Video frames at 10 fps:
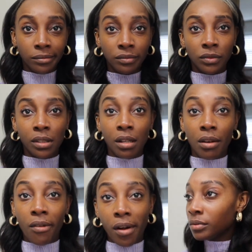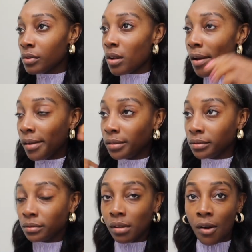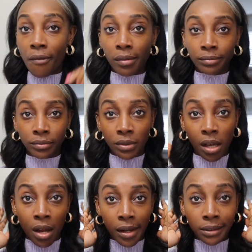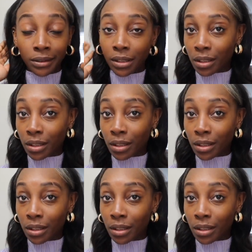I